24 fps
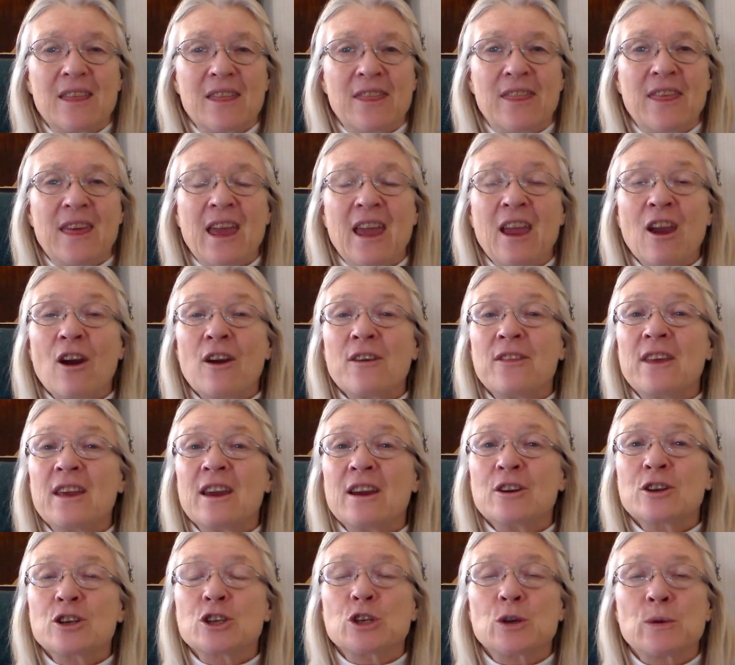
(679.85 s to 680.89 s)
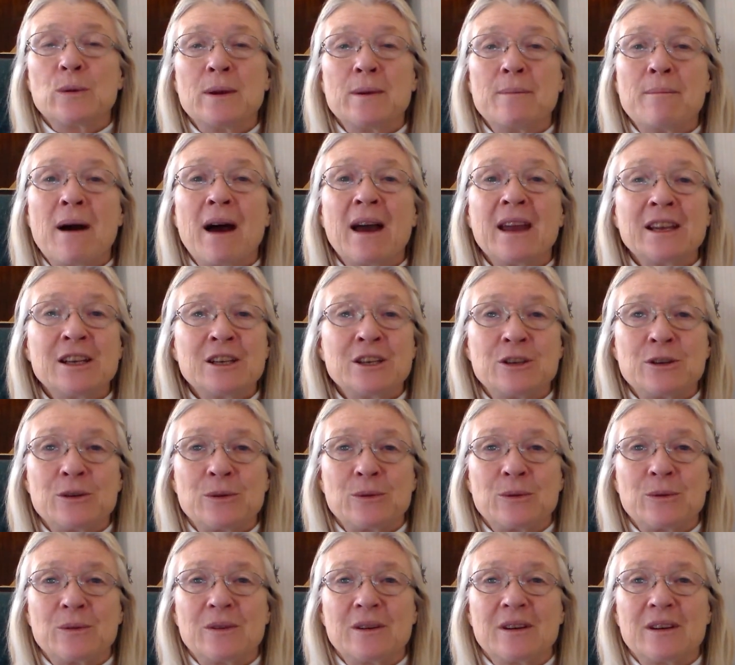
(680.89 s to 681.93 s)
They are there to remind
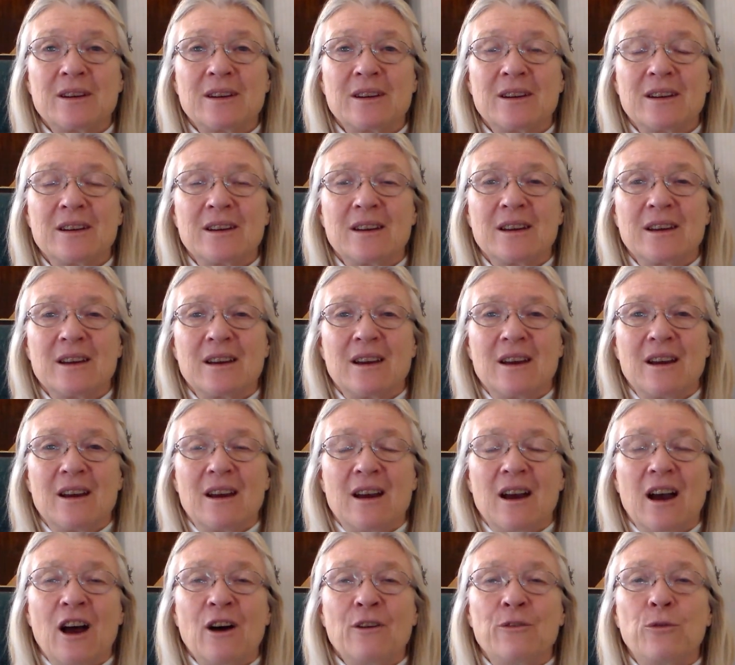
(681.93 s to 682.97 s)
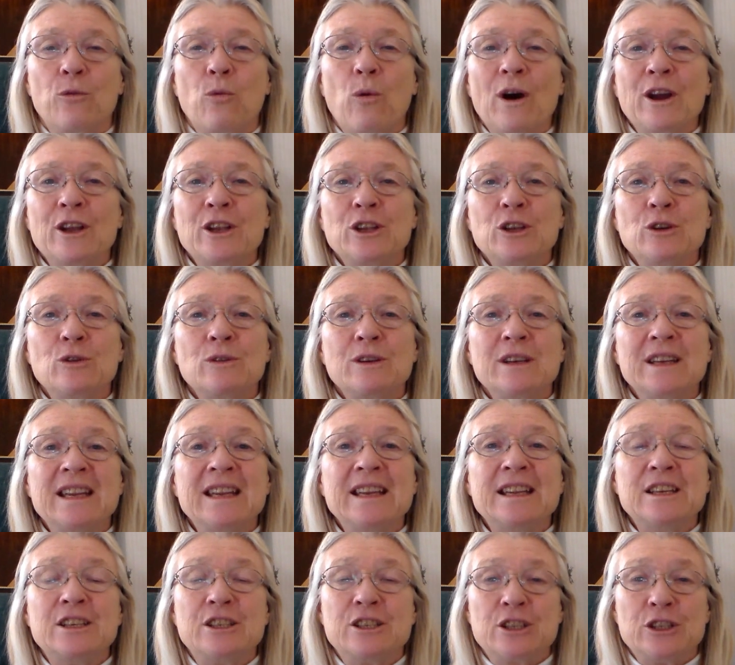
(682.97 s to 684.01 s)
you of what you
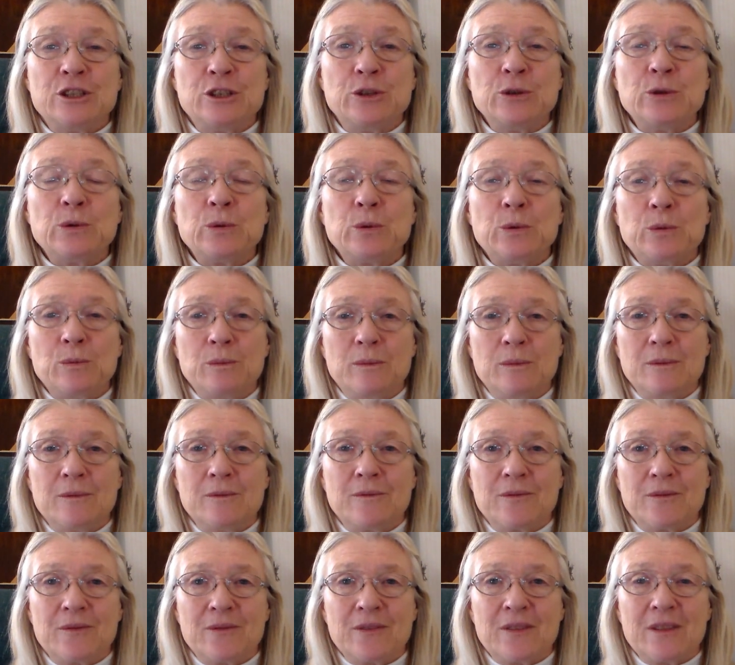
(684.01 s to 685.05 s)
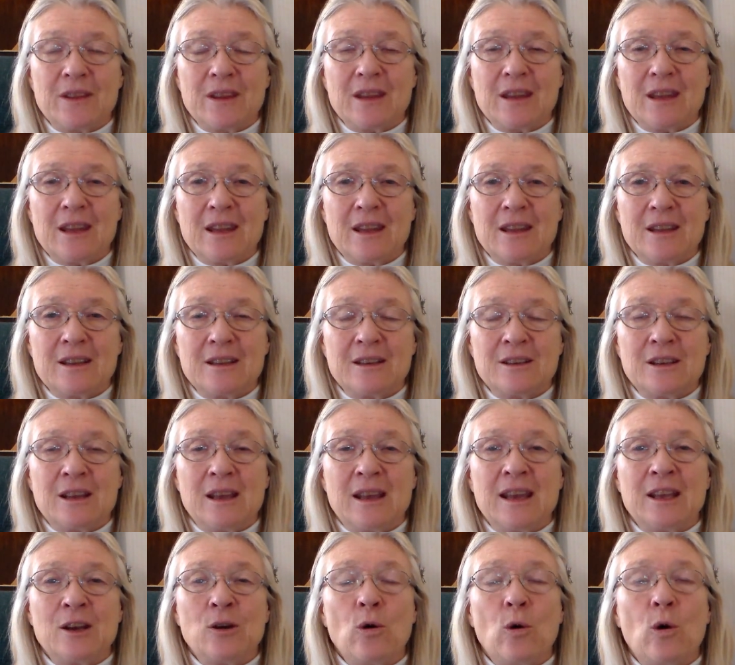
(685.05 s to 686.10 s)
need to do
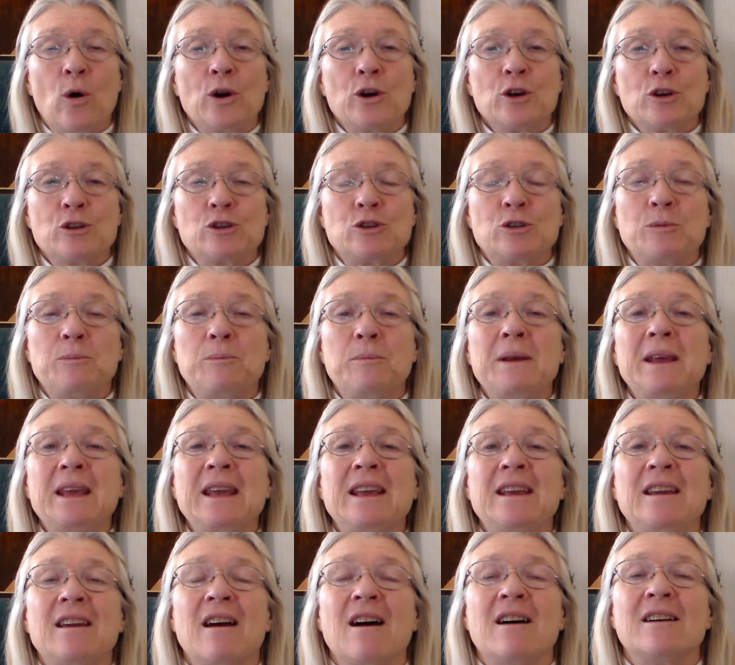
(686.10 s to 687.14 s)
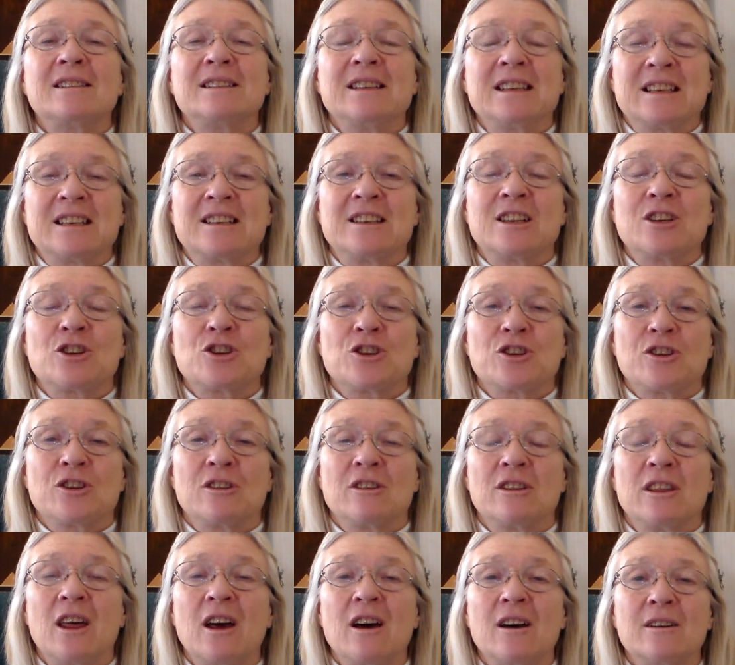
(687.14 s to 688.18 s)
in order to be
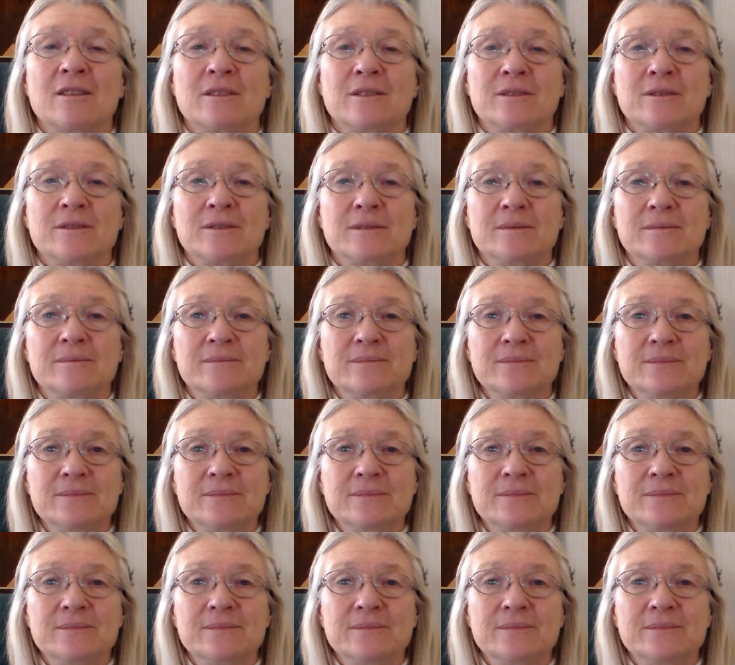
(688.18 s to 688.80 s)
unconditional love.